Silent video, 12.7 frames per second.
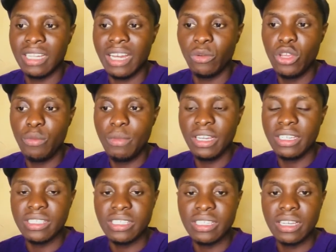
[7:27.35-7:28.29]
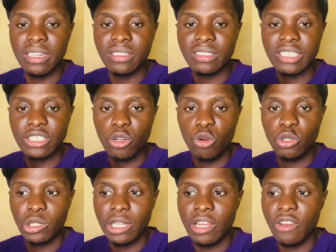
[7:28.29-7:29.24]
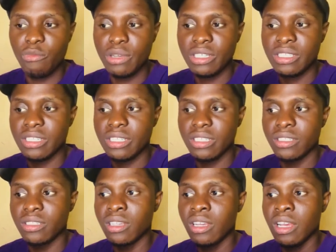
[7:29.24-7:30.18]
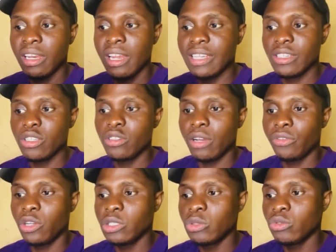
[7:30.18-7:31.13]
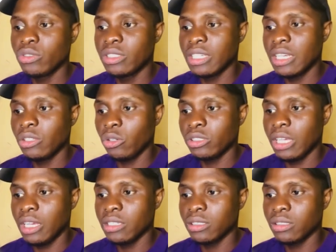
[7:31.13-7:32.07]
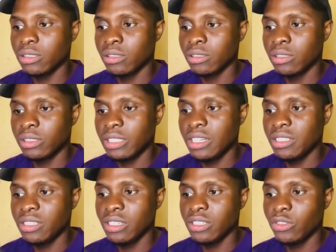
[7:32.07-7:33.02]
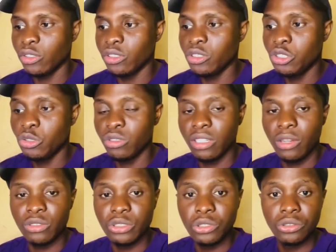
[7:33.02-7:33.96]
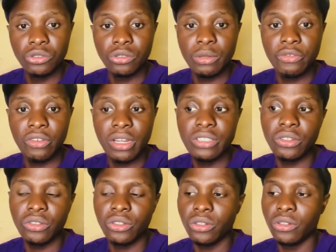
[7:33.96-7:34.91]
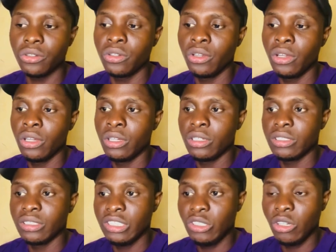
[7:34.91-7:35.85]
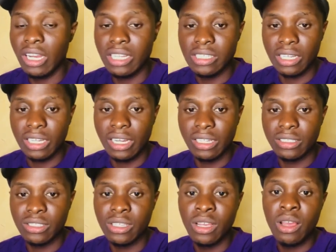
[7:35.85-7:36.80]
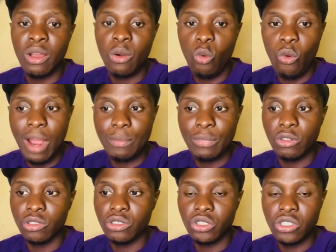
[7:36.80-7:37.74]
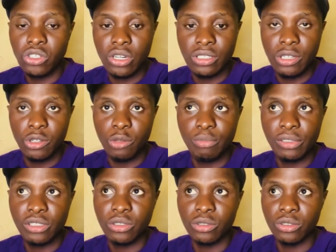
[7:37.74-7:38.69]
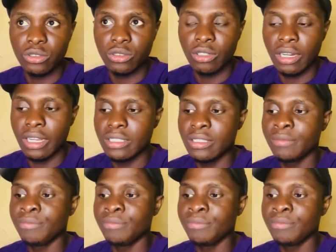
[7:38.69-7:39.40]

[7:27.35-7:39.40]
And when you make a sale, TikTok will know that you have made sales. Let's say you have gotten 10 orders, 10 sales for this shoe now. It's going to reflect on your TikTok ads account. Why? Because you just connected your pixels, right?